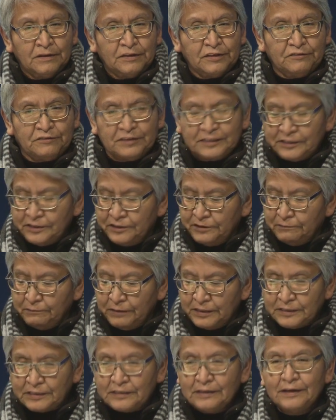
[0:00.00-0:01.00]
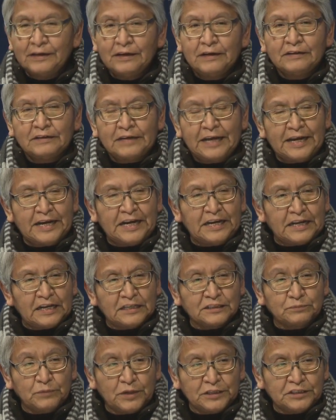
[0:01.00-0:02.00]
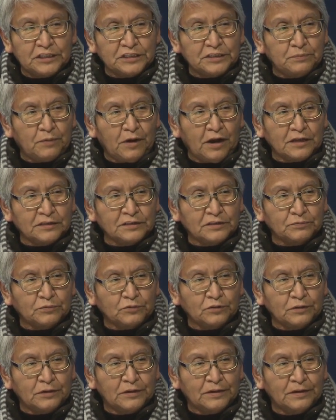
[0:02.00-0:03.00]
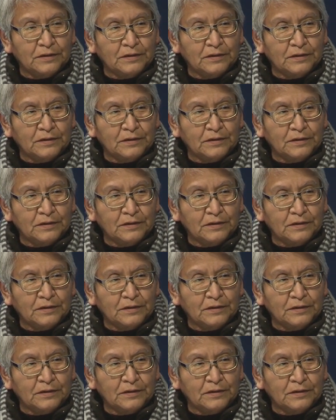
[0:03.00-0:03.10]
The visitor was taking as much as possible.